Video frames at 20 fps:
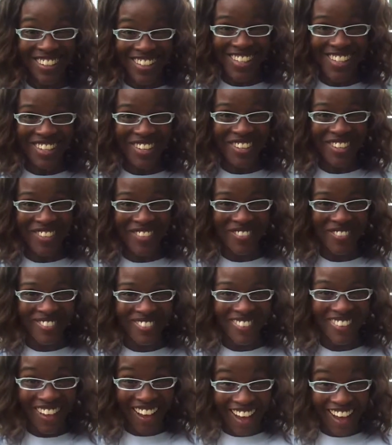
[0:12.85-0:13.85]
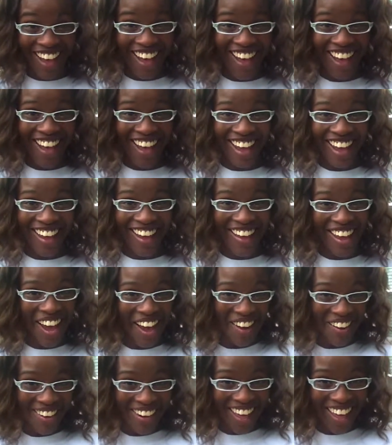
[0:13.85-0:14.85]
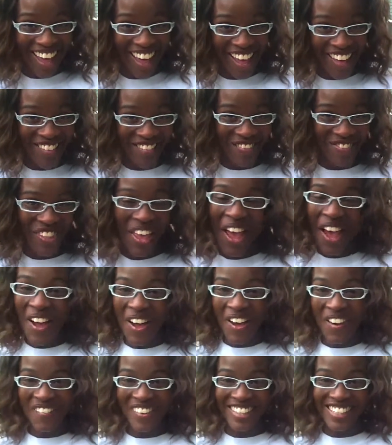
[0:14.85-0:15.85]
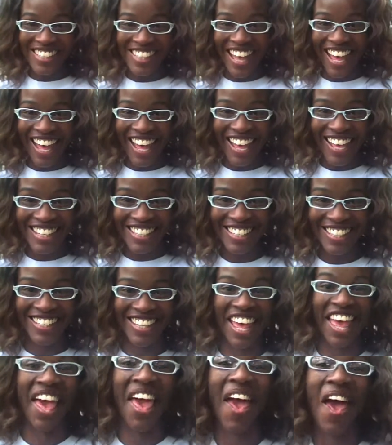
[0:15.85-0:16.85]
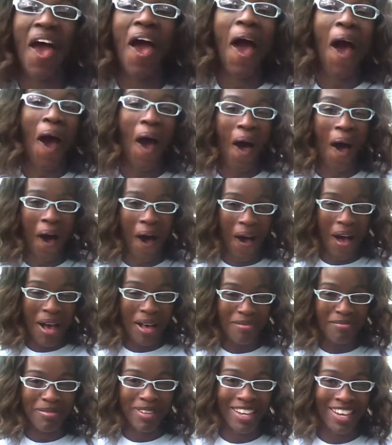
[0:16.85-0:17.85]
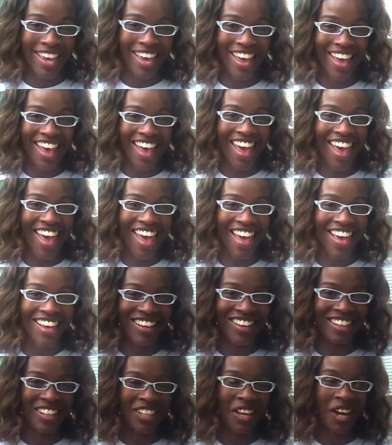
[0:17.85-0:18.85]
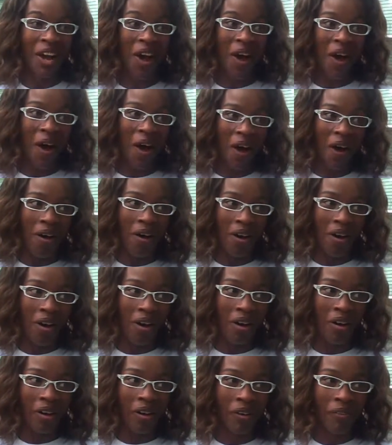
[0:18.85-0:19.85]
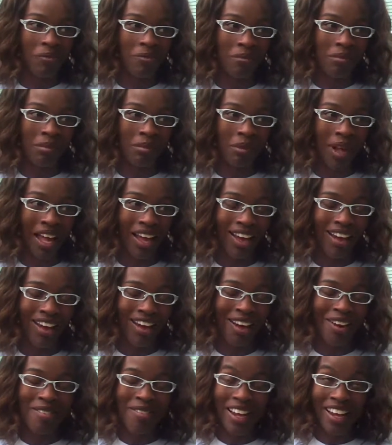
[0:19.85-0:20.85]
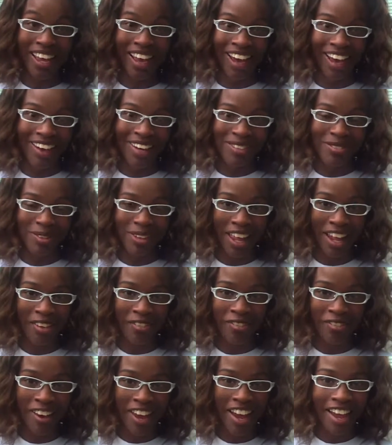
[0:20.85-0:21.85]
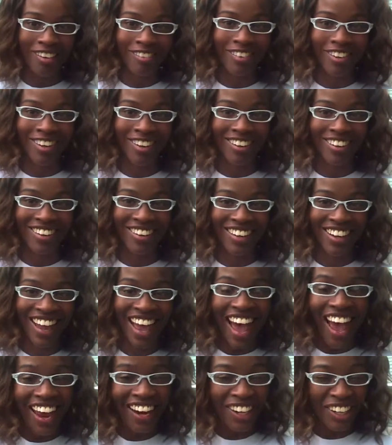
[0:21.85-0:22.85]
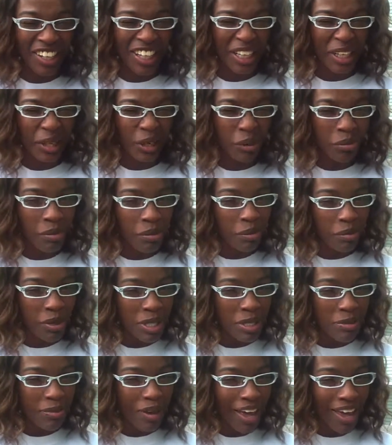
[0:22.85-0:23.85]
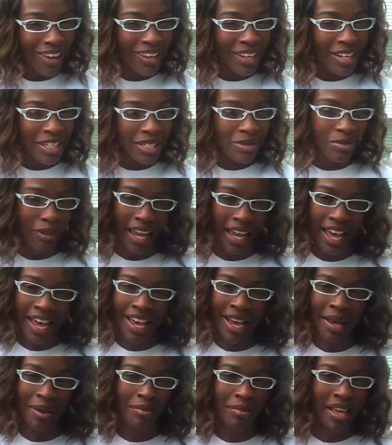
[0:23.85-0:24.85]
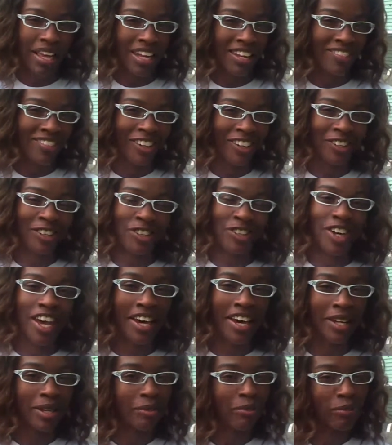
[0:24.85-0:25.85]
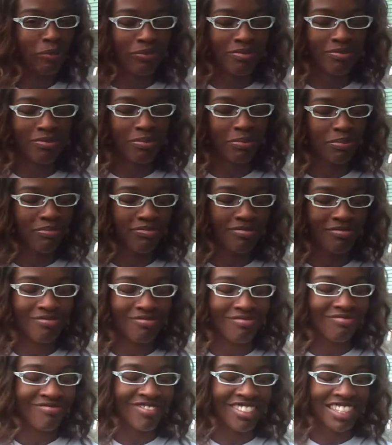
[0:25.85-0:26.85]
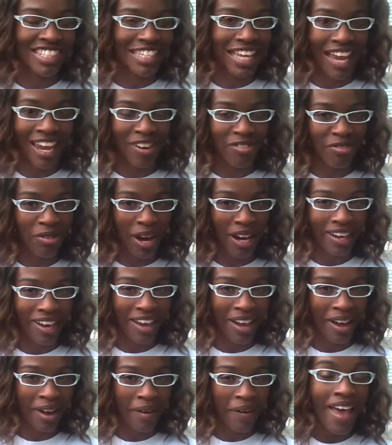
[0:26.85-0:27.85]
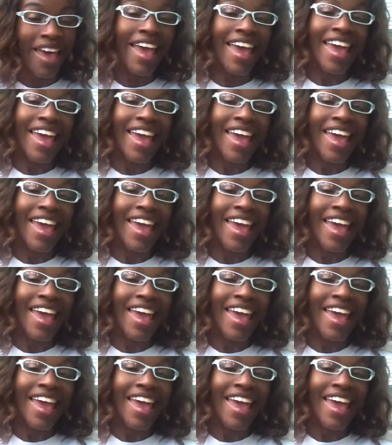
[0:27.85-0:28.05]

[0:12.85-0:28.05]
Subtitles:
too. Hi, hola. ¿Cómo estás? bien. Oh my God, it's been like forever. I learned a little bit more Spanish, but I'm not even gonna try to say it right now.